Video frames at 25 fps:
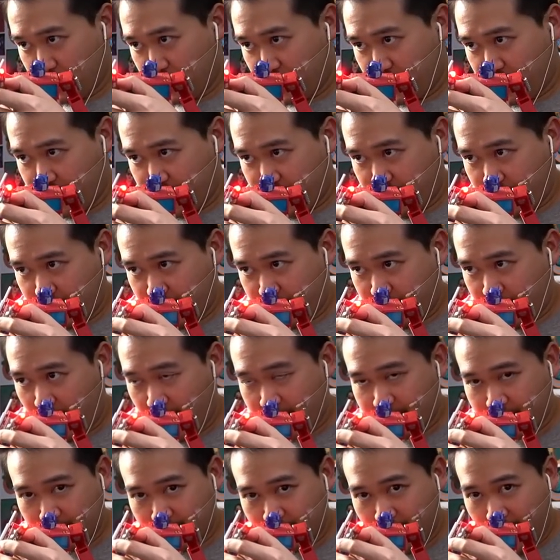
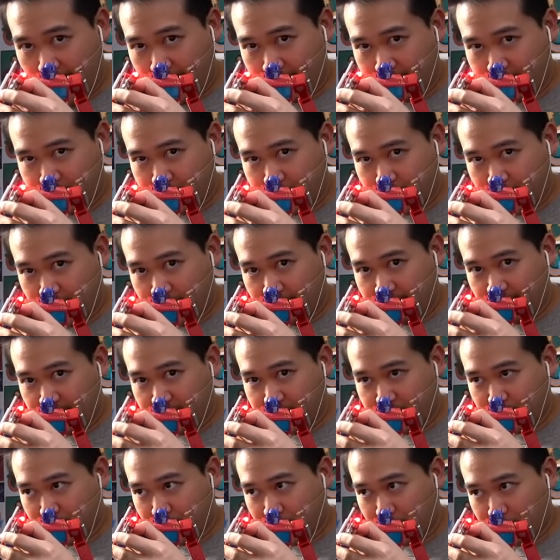And the lights
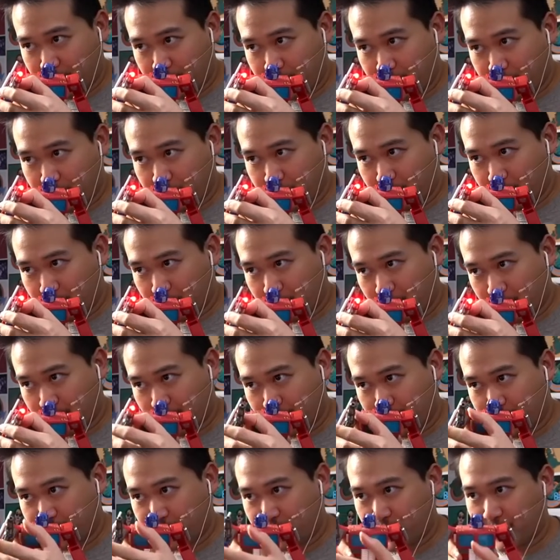even still
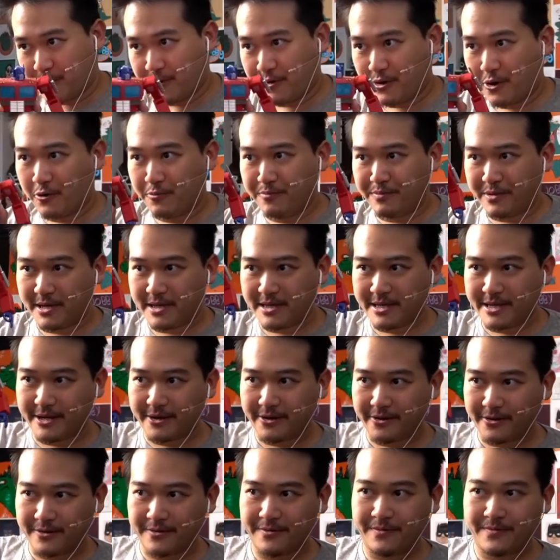work. So OP
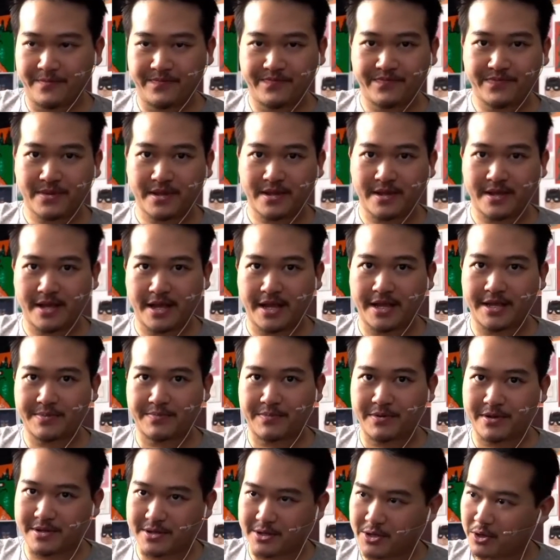Leader has
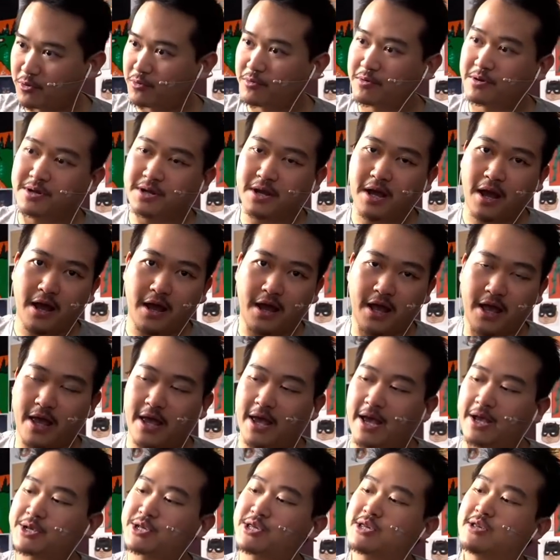been doing
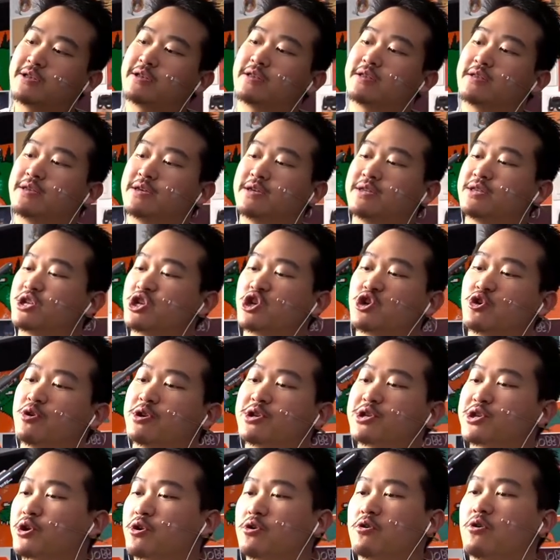excellently. The
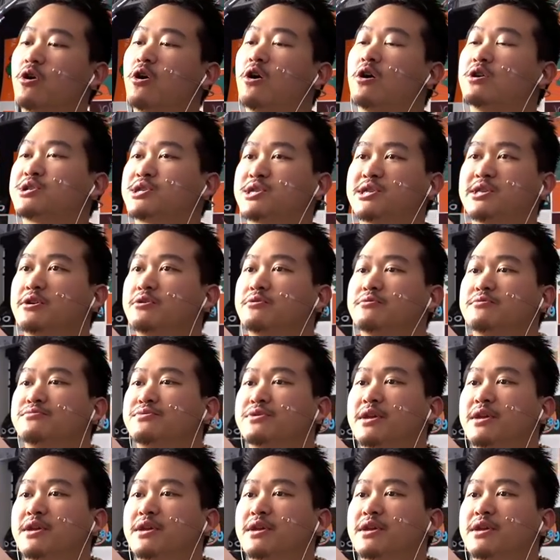joints are all still